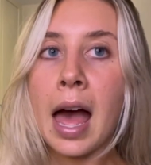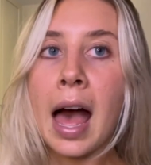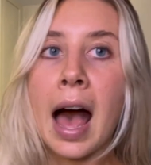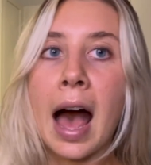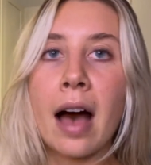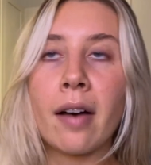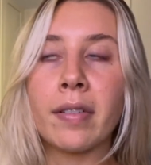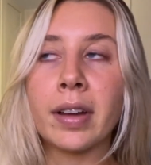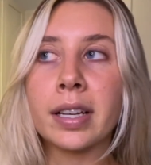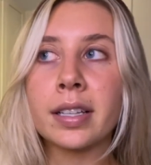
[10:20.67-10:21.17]

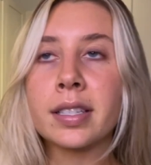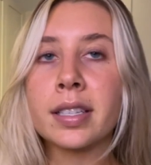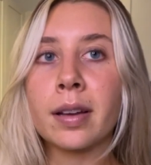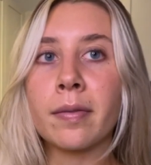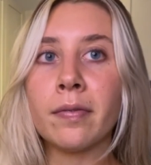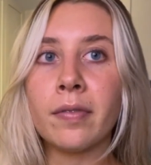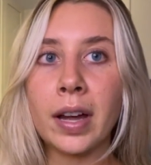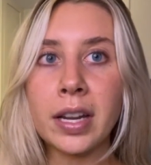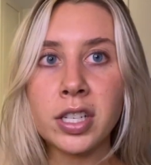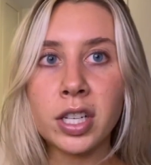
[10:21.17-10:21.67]
having
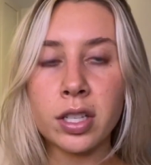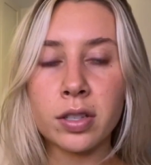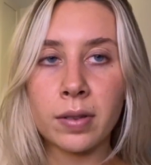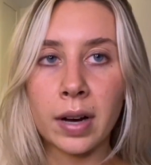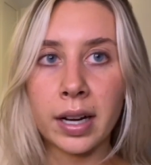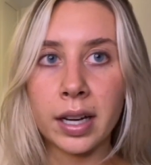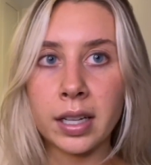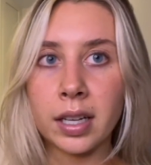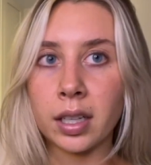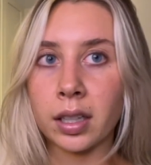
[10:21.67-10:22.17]
some veggies
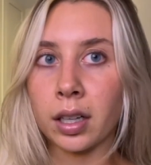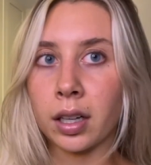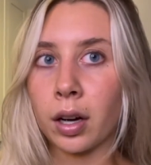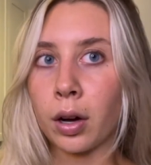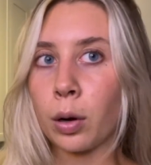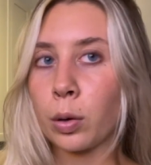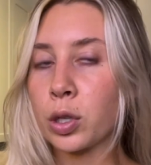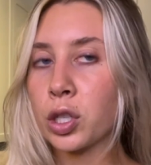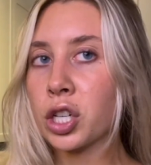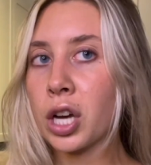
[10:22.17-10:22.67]
ready to
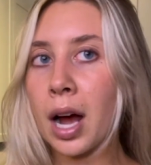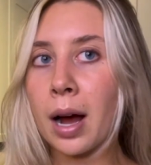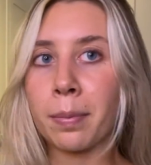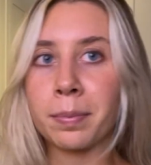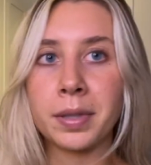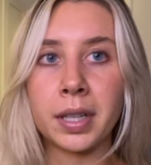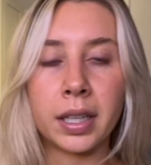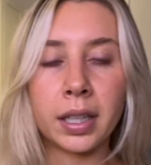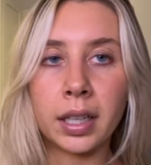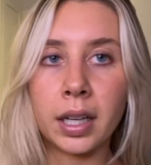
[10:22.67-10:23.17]
go,
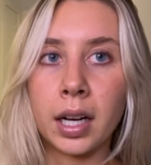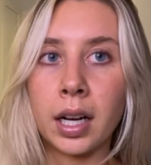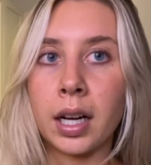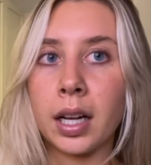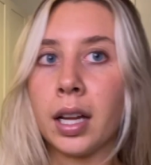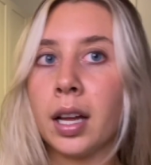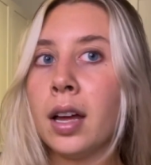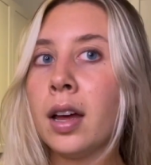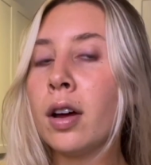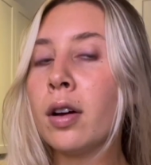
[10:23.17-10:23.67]
chopped and
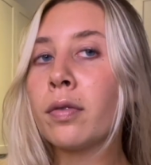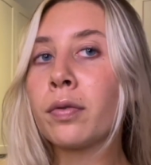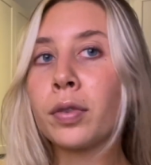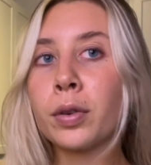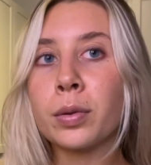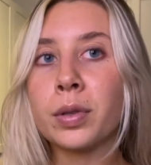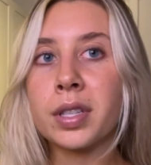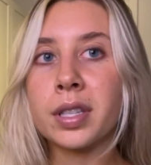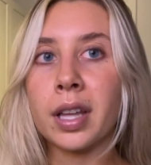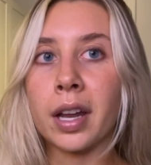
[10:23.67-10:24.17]
cut,
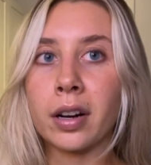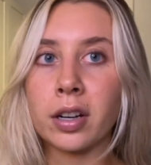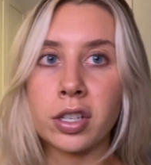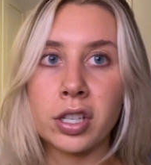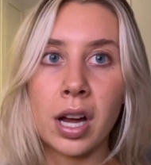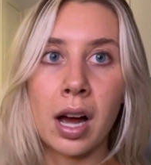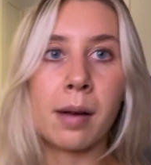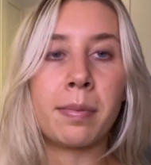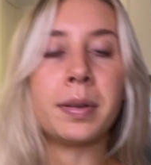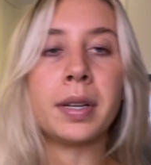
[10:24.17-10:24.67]
fruits that are
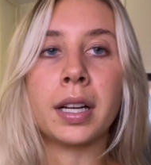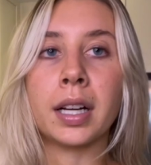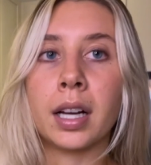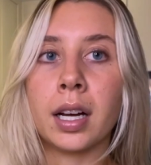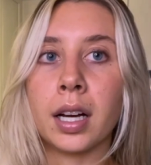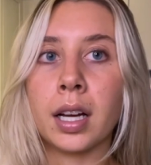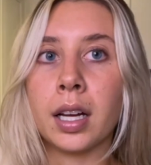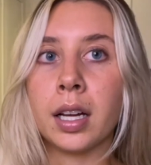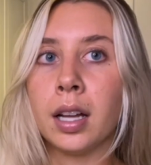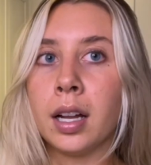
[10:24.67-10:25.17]
chopped and
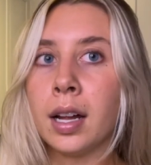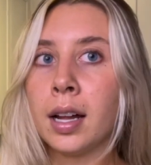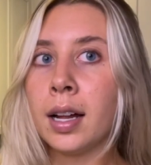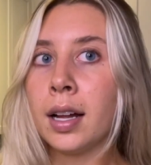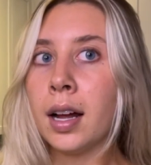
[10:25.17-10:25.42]
cut,